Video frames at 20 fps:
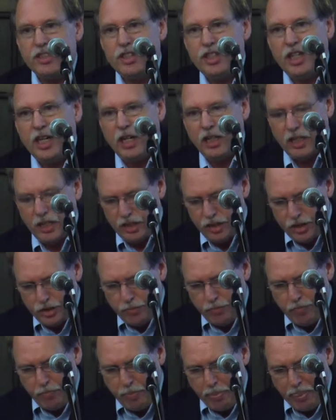
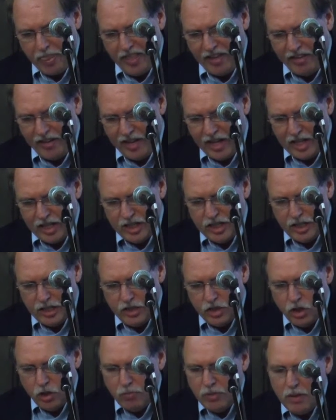challenge.
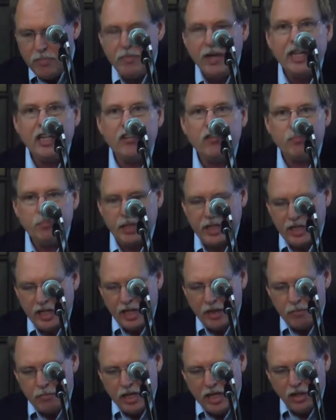And Durban may have
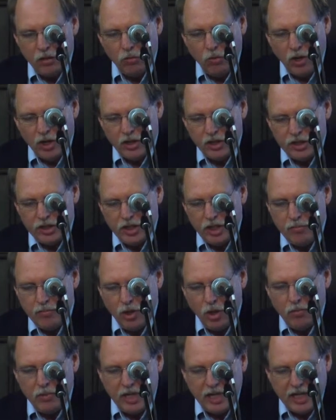be, been a watershed
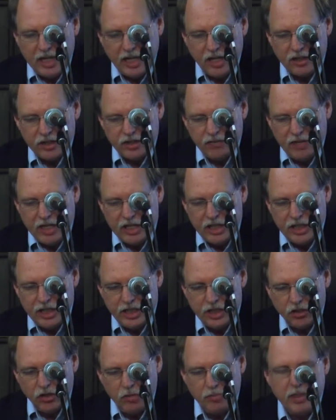moment in conservation
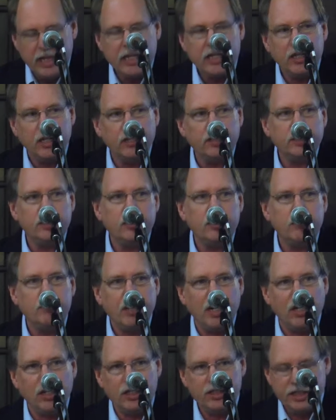history because of the
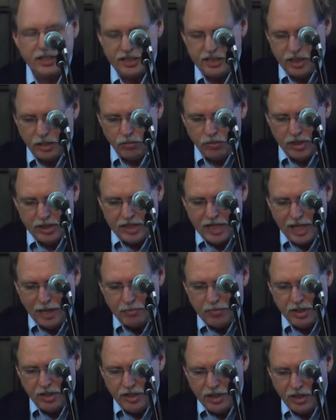policies that were
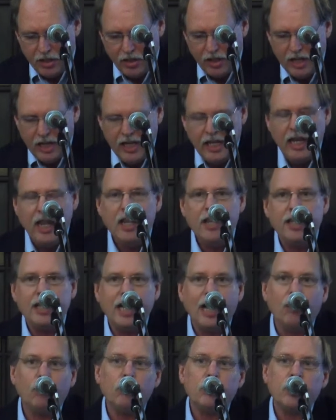adopted there.
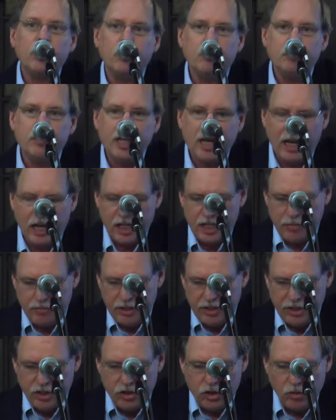The outcome
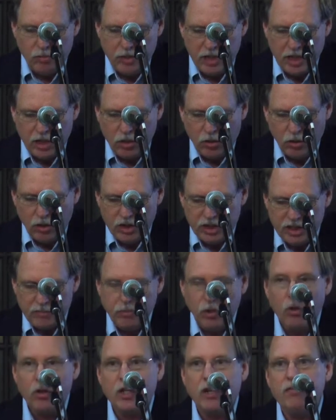document, the Durban Accord,
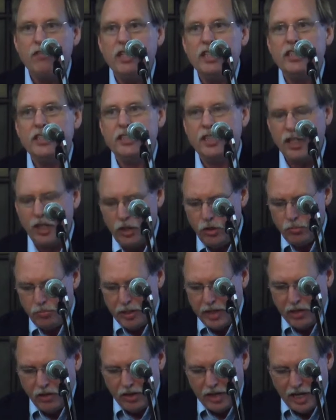spoke of this as a new
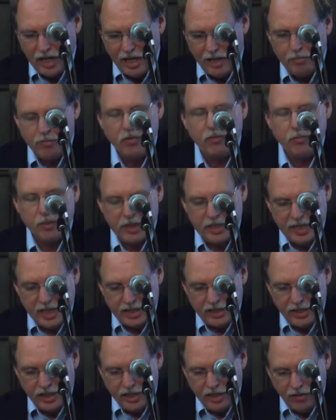paradigm of
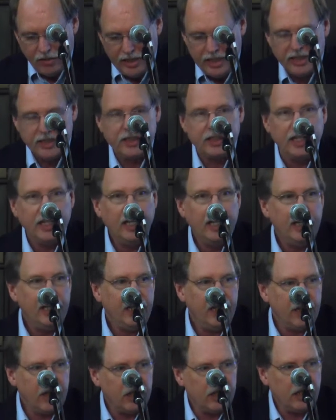protected areas
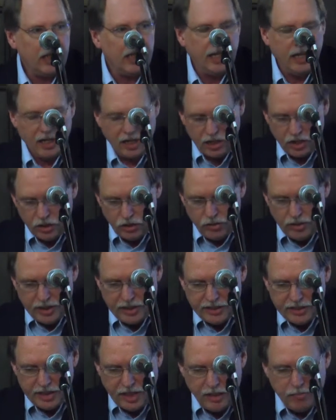and, and
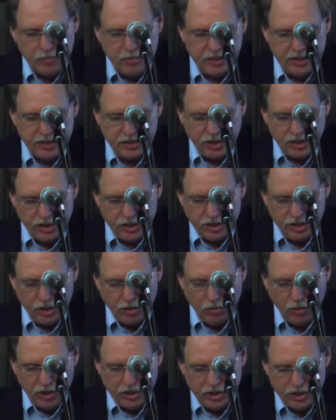included statements such as
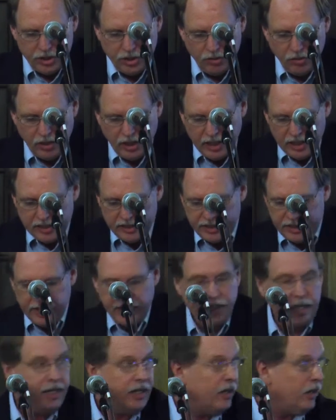the ones you see
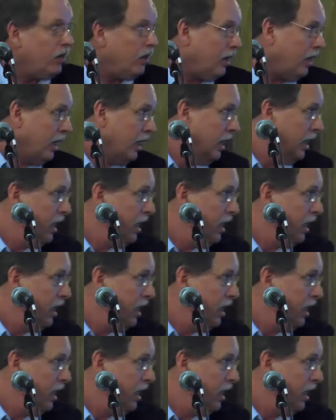here.